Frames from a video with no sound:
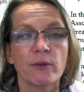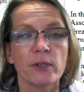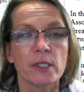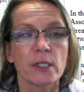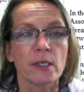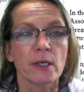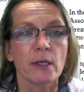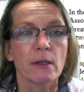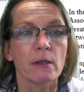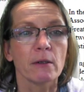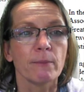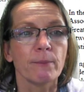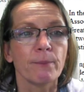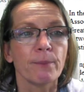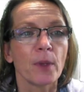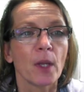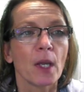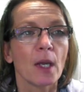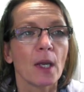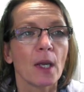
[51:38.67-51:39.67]
with another.
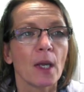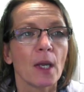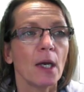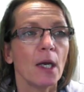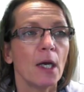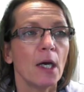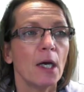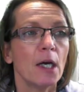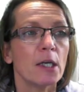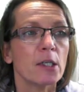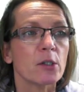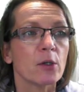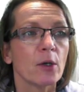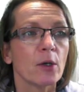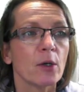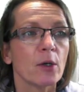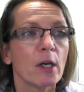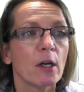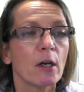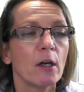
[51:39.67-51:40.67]

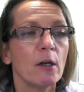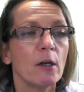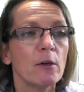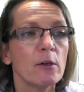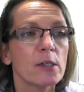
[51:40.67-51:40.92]
So let me